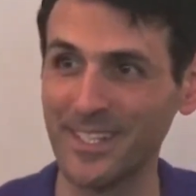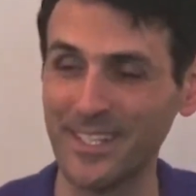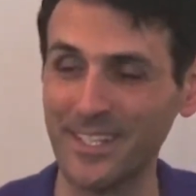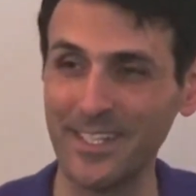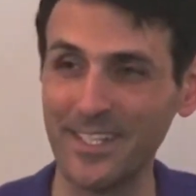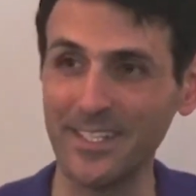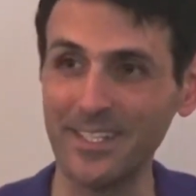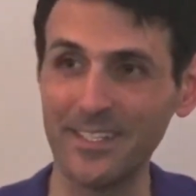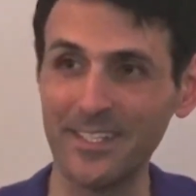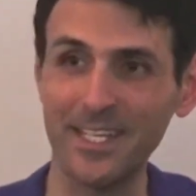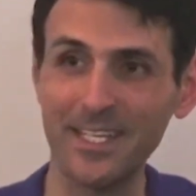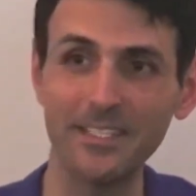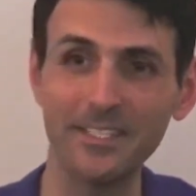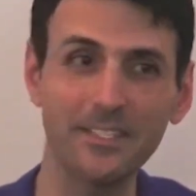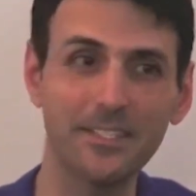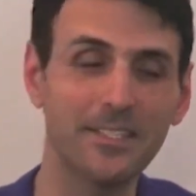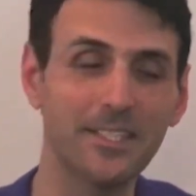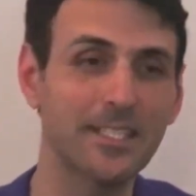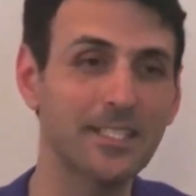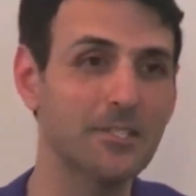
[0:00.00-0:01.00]
And
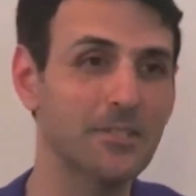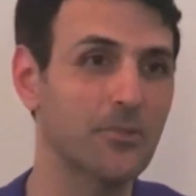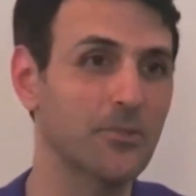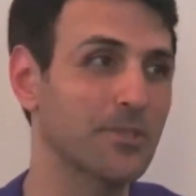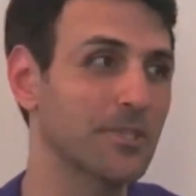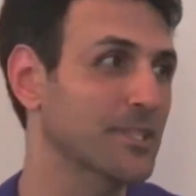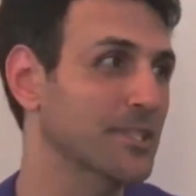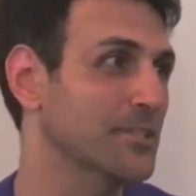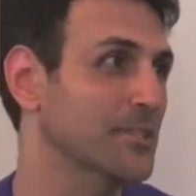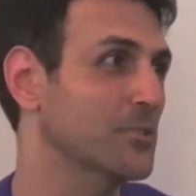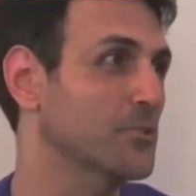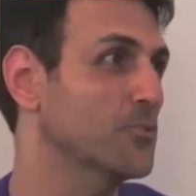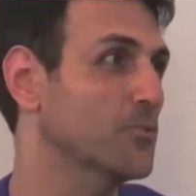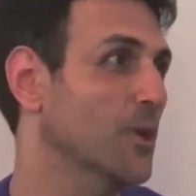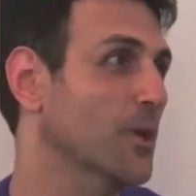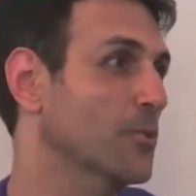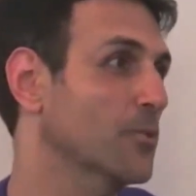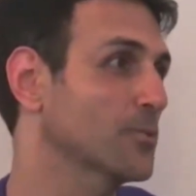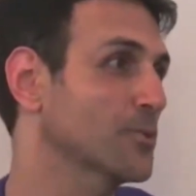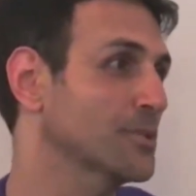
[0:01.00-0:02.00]
that's connected to
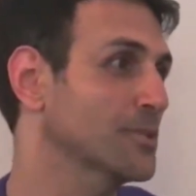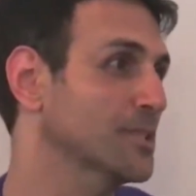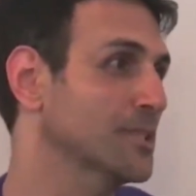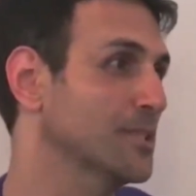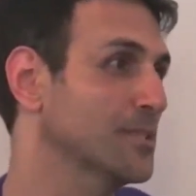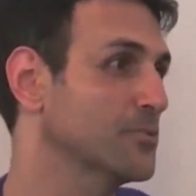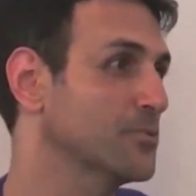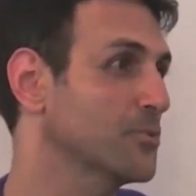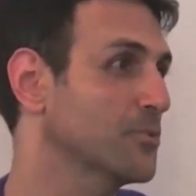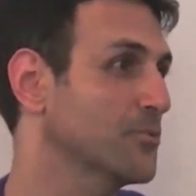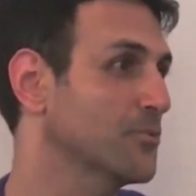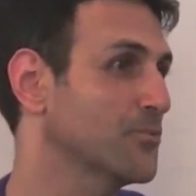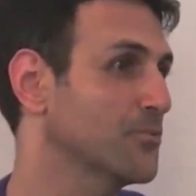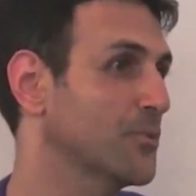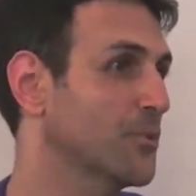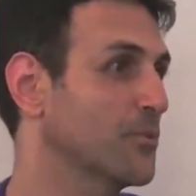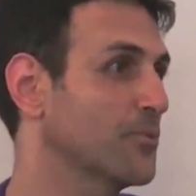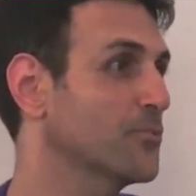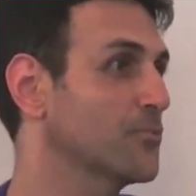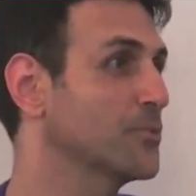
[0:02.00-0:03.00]
our sense
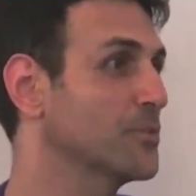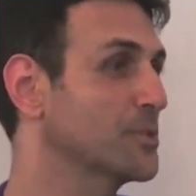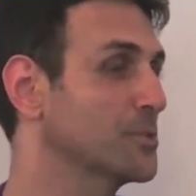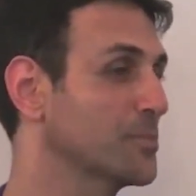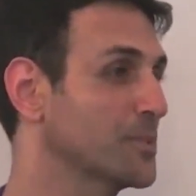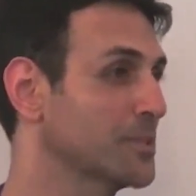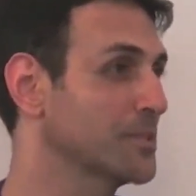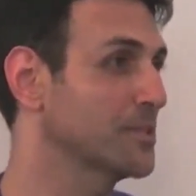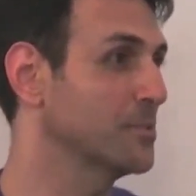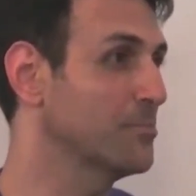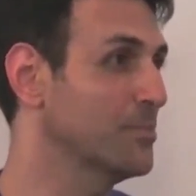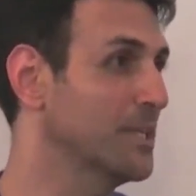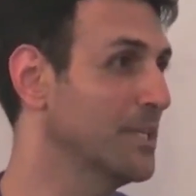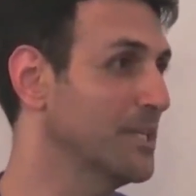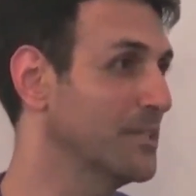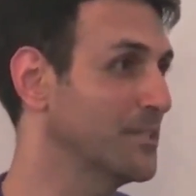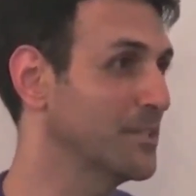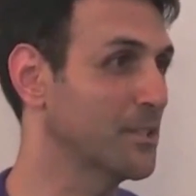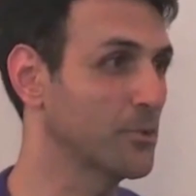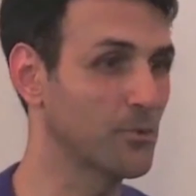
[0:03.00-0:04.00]
of
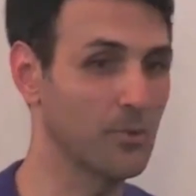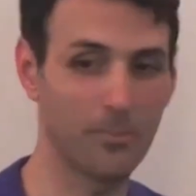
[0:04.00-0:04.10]
responsibility.